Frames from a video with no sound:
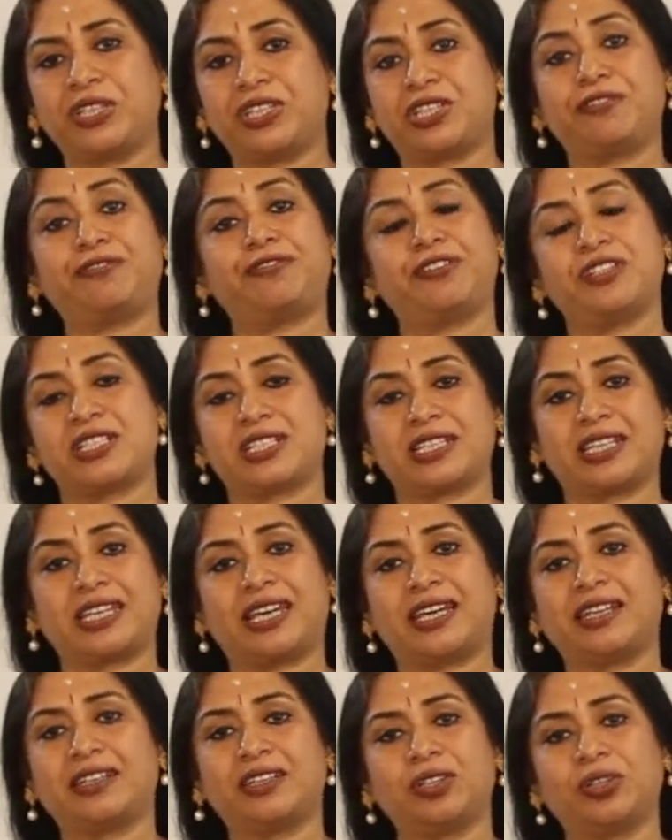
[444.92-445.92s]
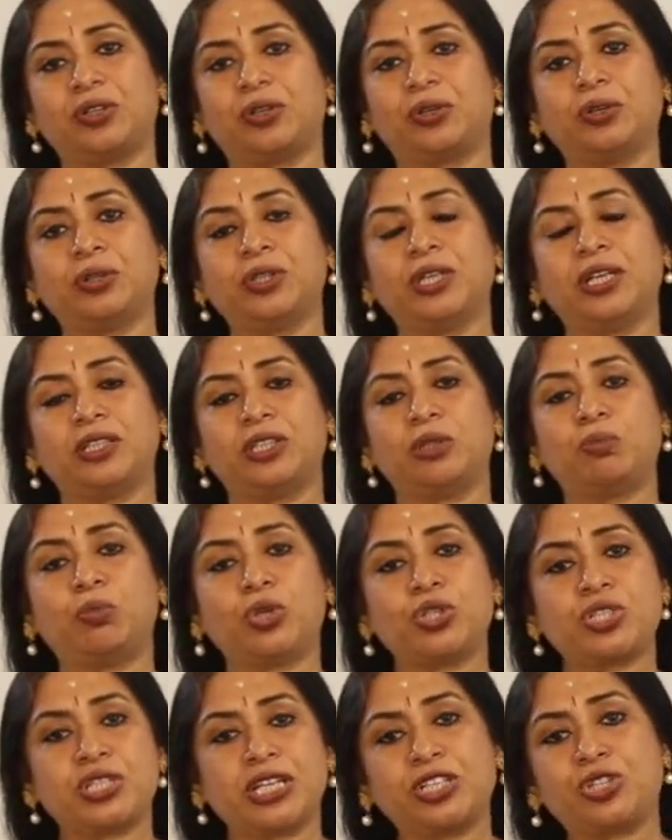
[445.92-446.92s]
difference again. You know, the
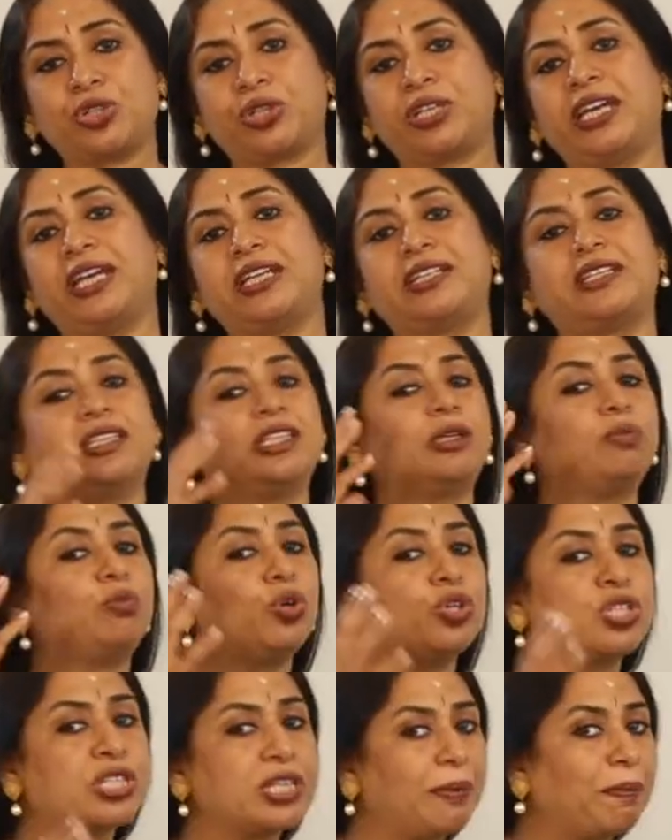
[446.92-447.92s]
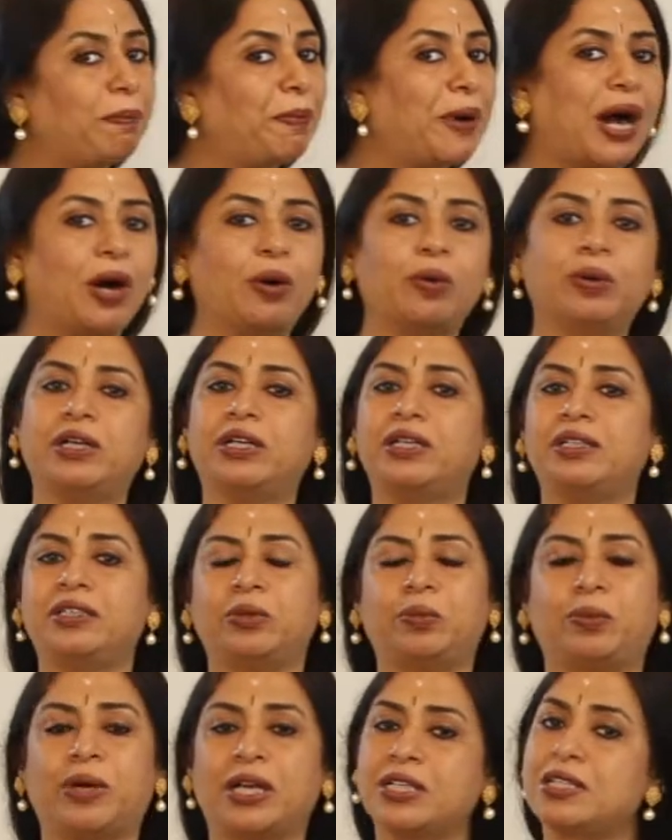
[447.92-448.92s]
most educated, the most empowered,
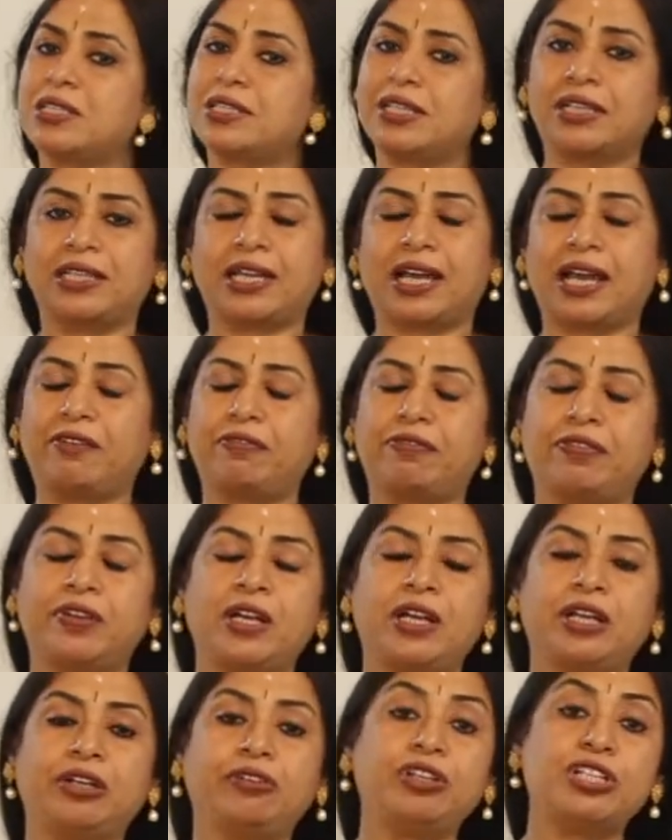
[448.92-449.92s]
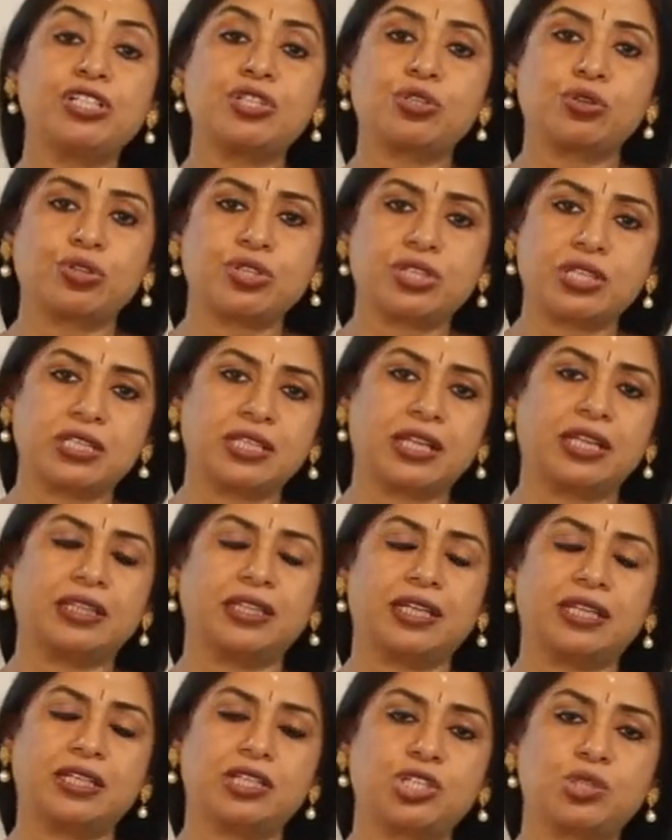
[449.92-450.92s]
the ones that have resources at
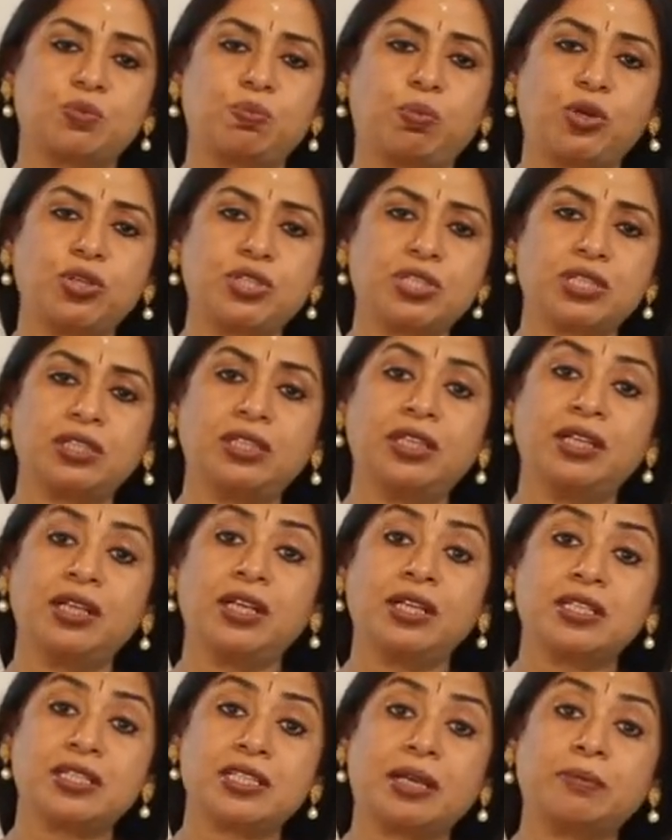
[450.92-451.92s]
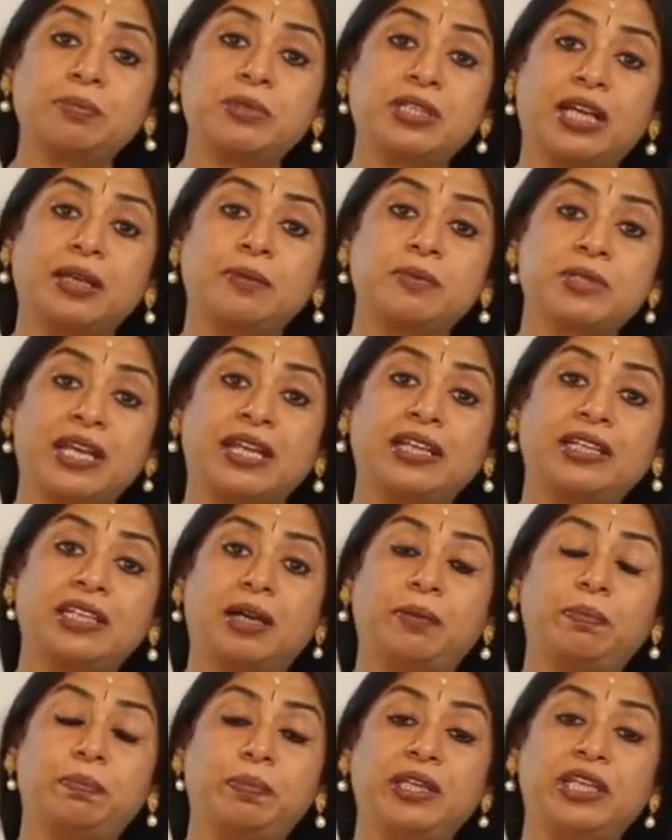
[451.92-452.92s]
their disposal sometimes end
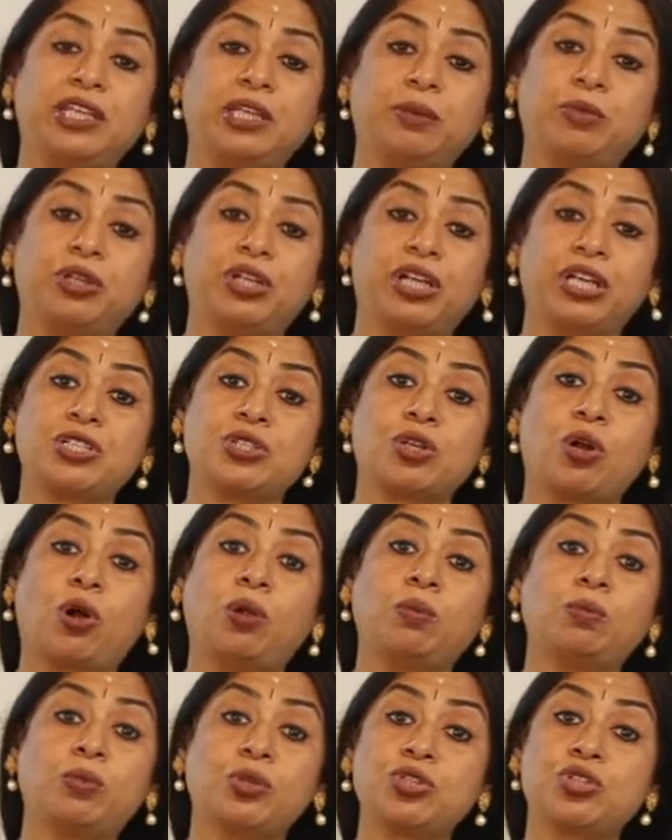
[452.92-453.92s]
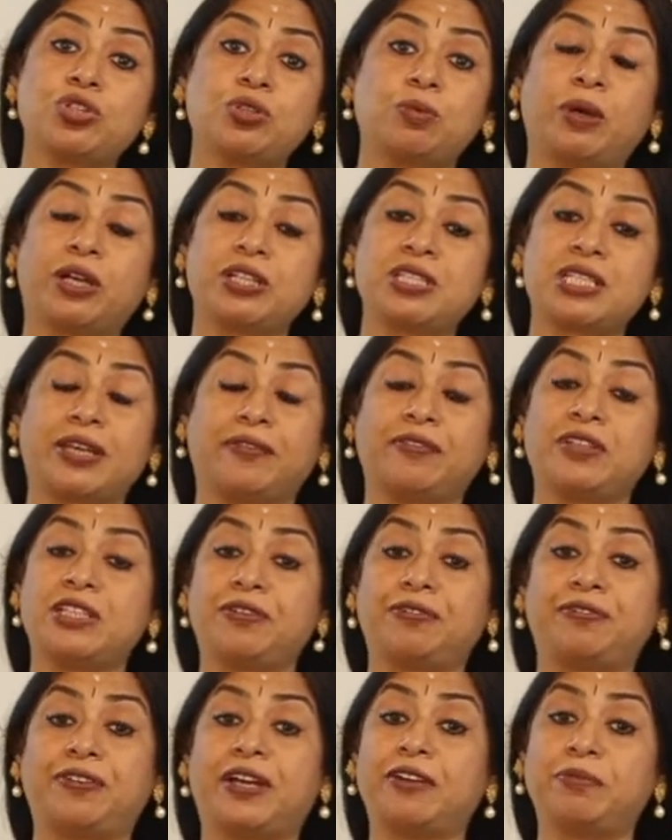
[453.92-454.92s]
up being immunized almost to about
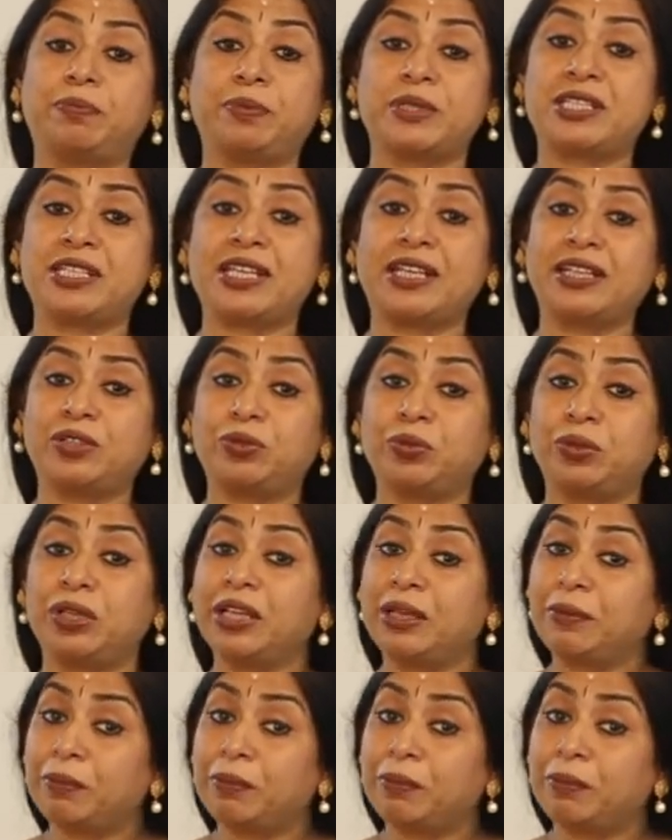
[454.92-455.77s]
75%.